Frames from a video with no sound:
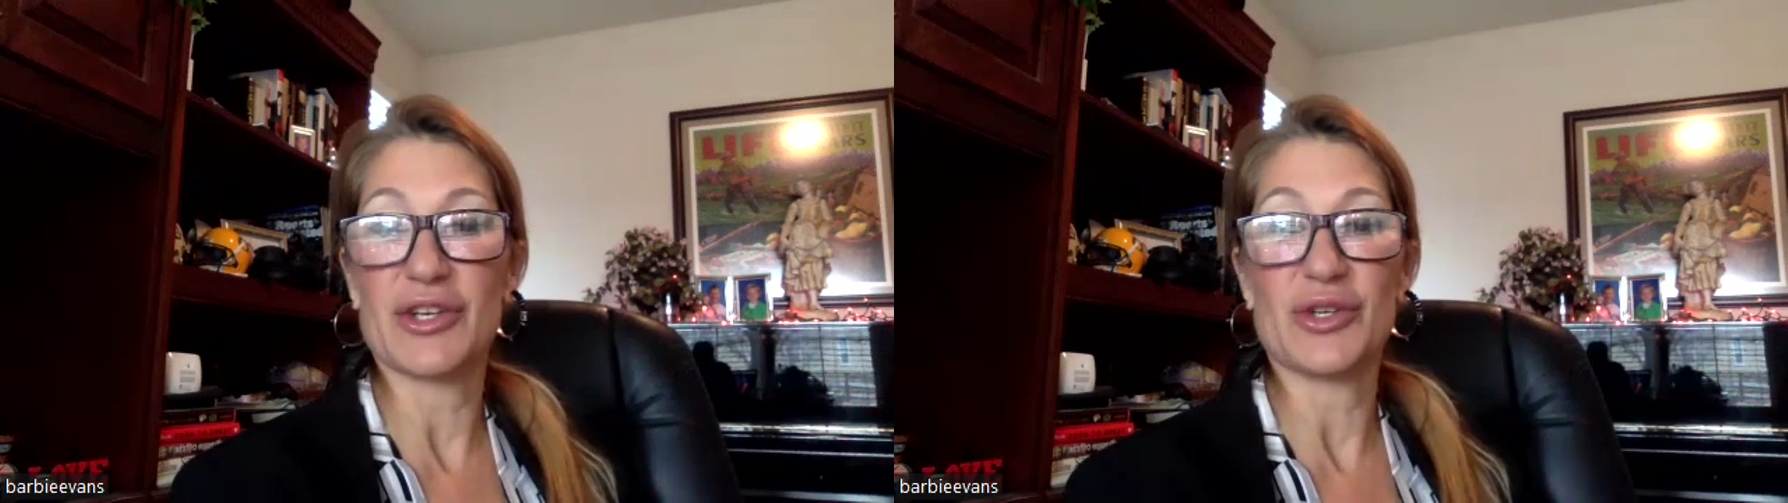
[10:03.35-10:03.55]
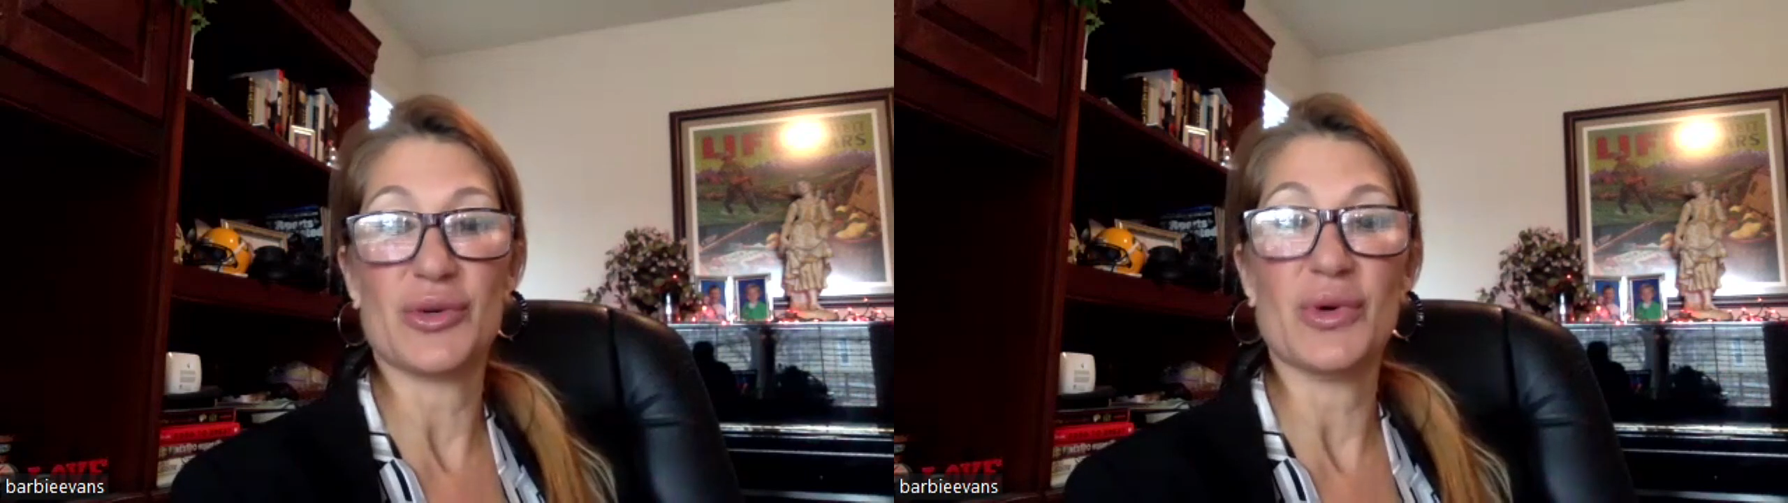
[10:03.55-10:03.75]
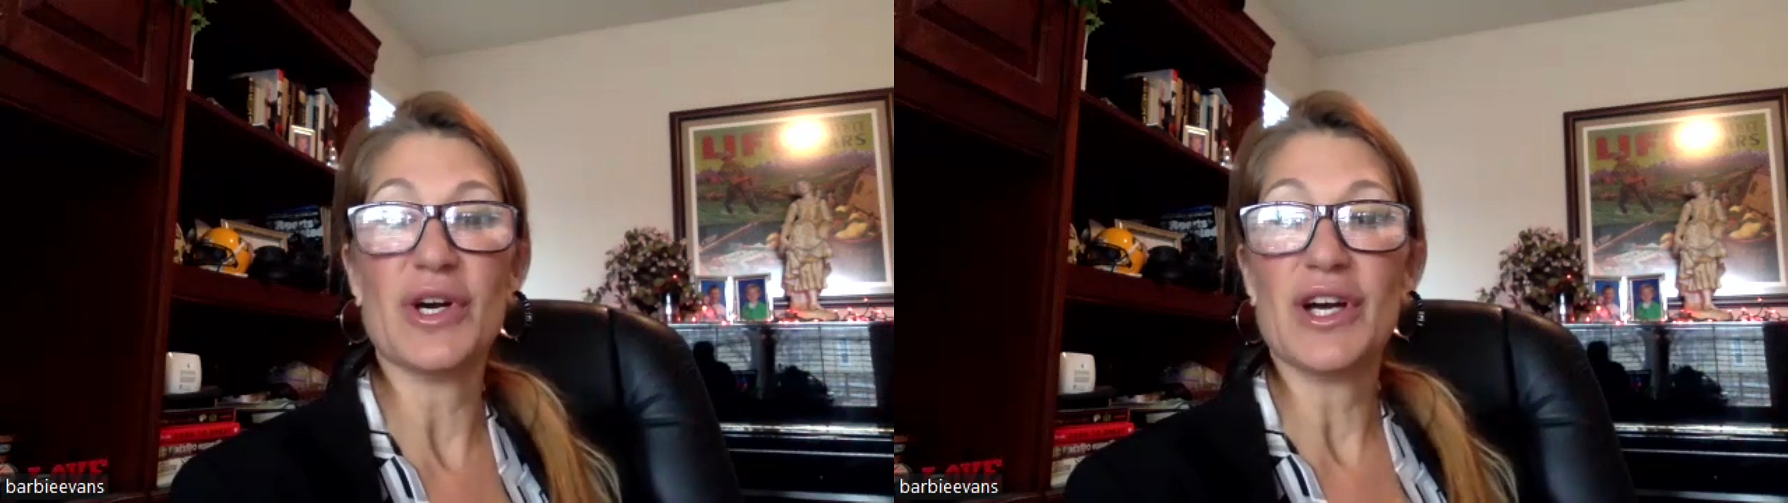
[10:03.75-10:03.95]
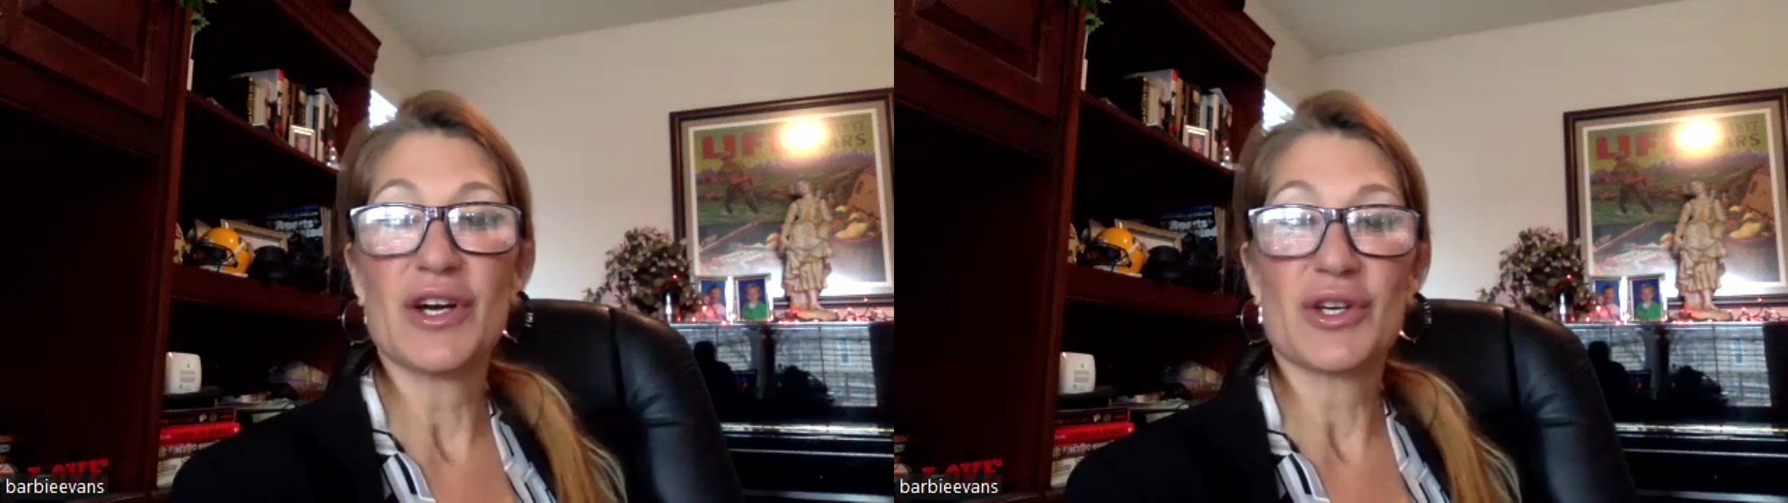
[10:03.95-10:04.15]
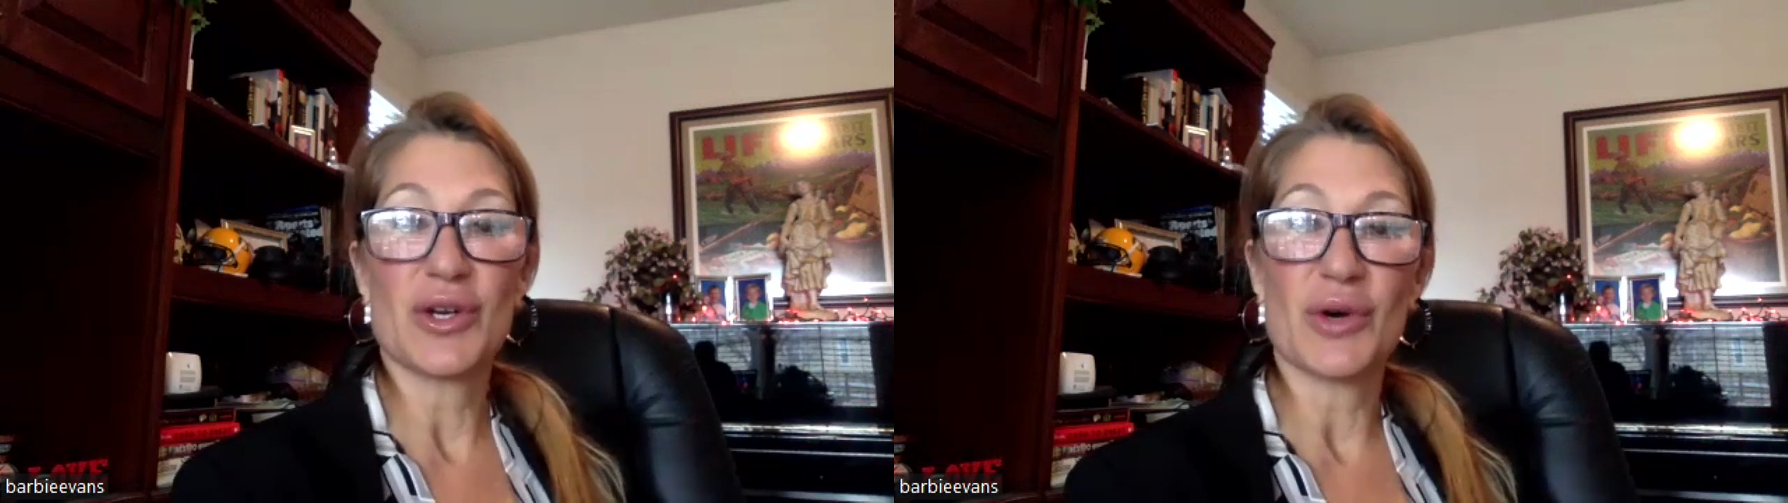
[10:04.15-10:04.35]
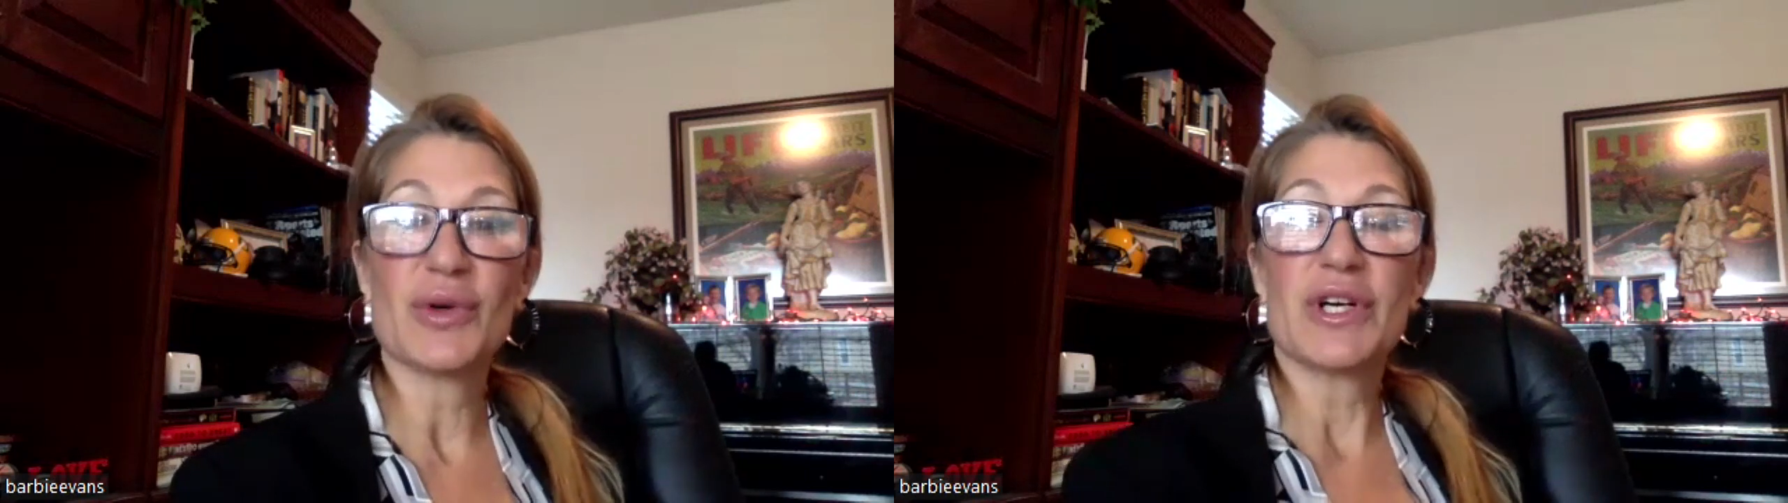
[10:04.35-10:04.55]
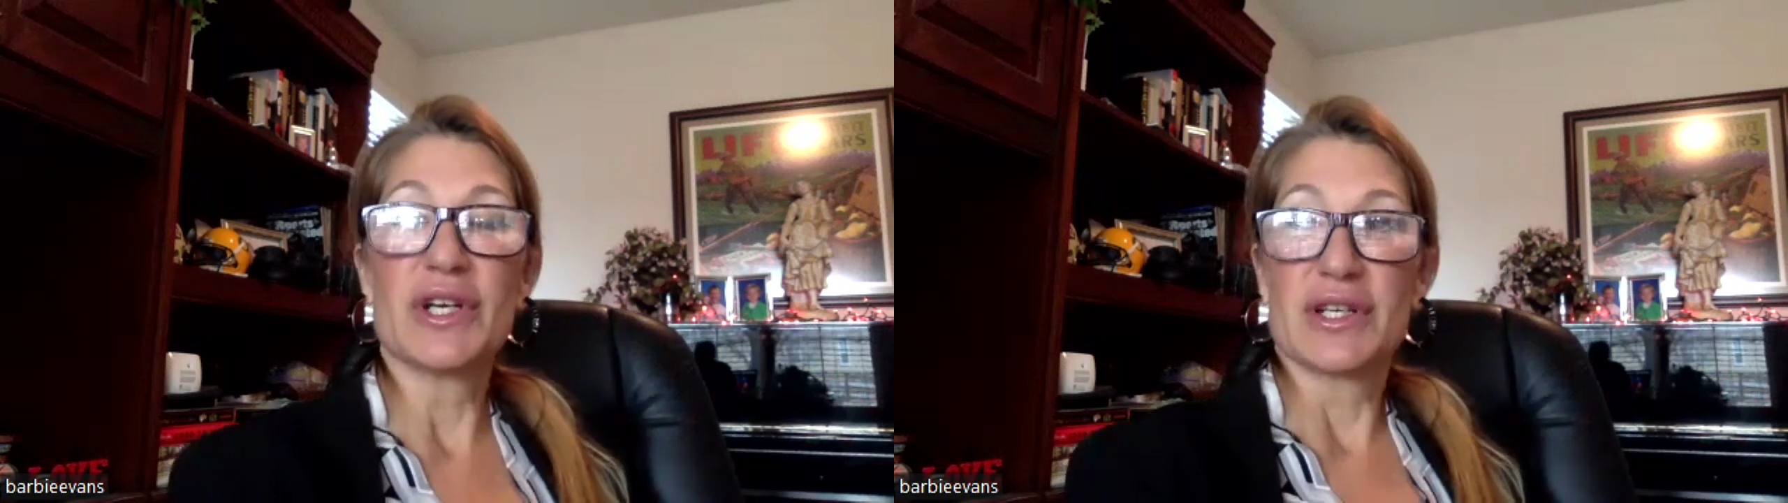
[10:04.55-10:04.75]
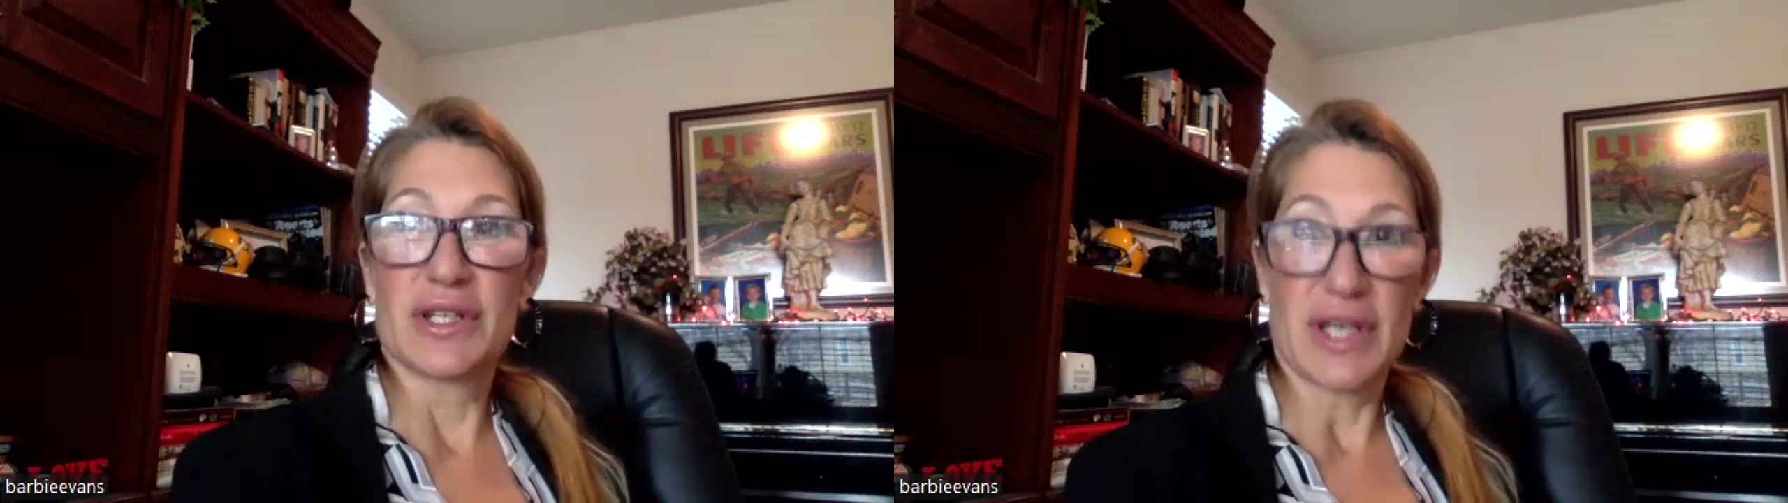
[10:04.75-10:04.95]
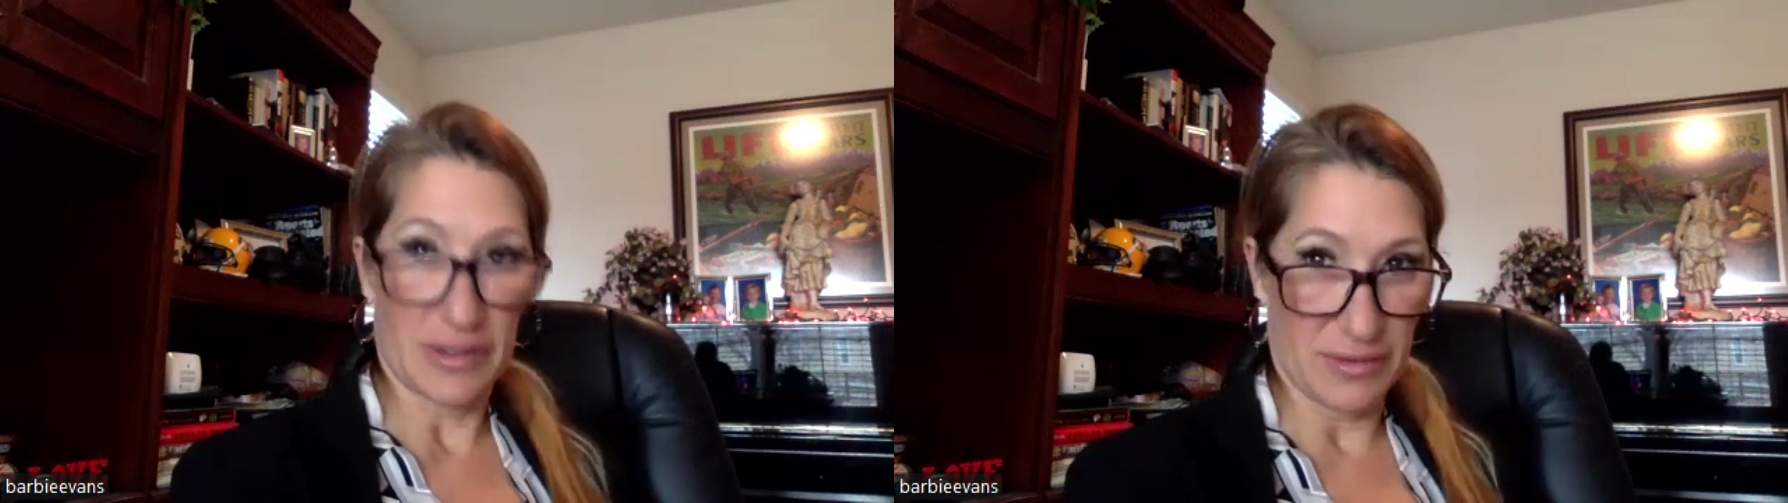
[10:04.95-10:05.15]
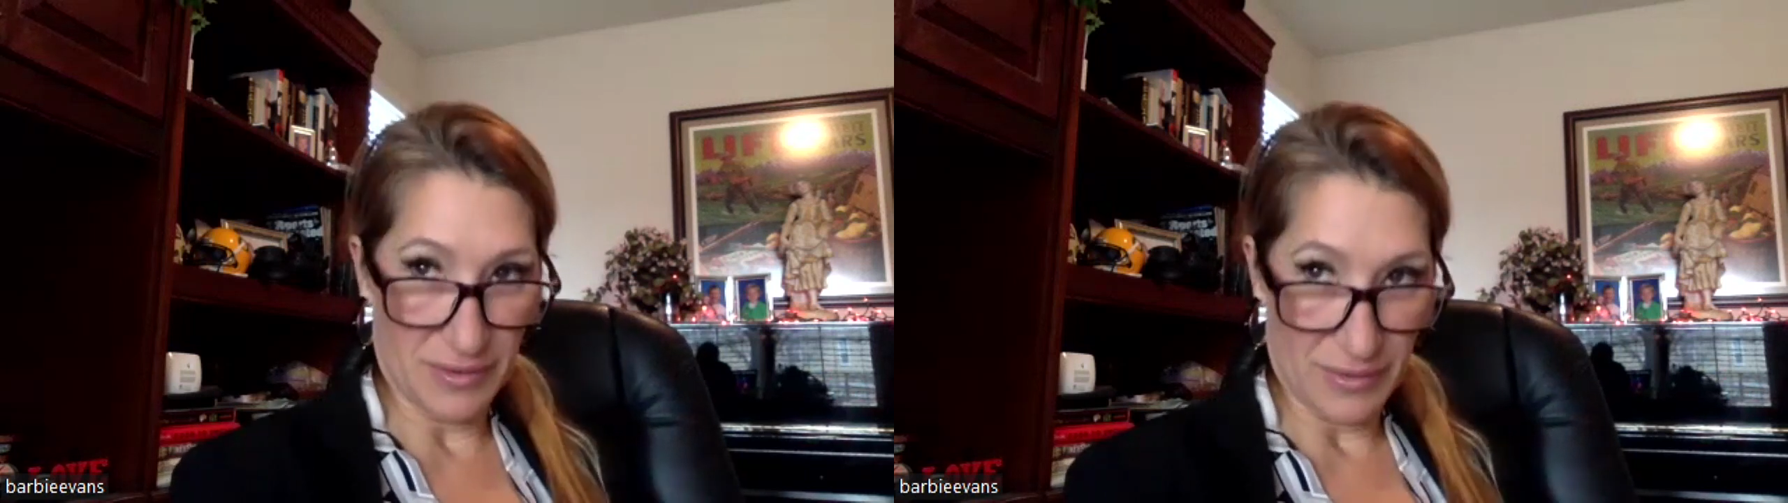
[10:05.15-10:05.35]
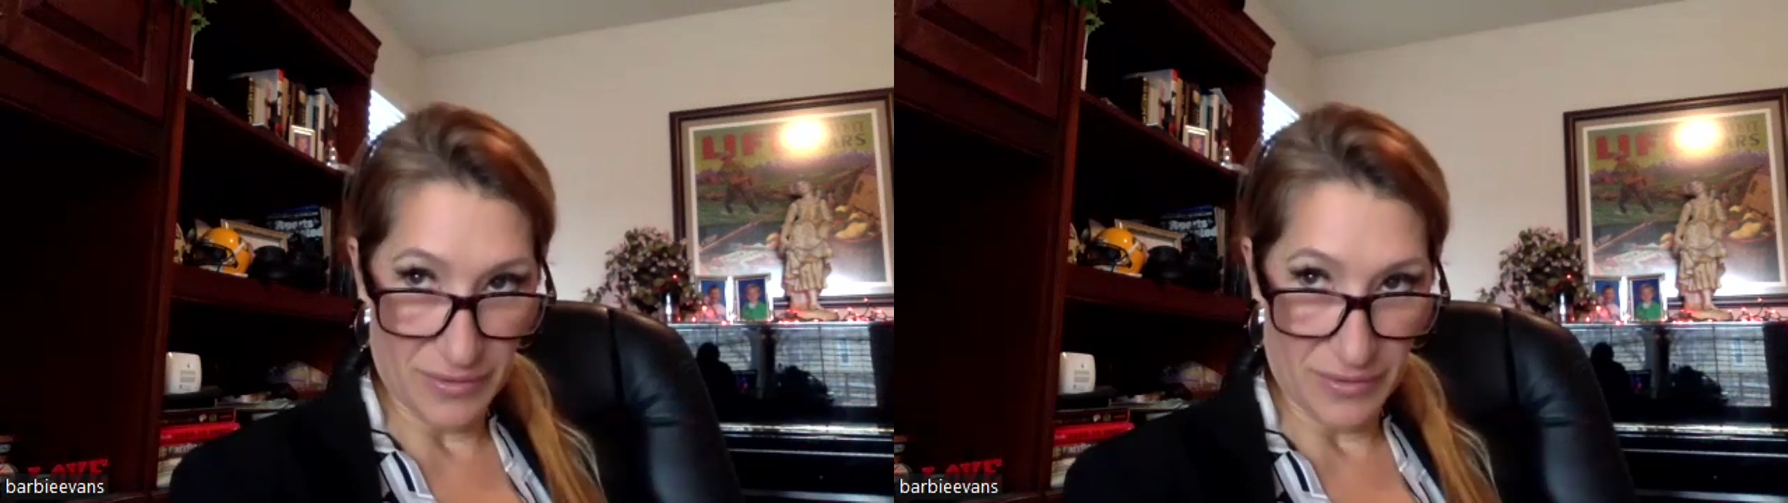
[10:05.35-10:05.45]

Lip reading: You can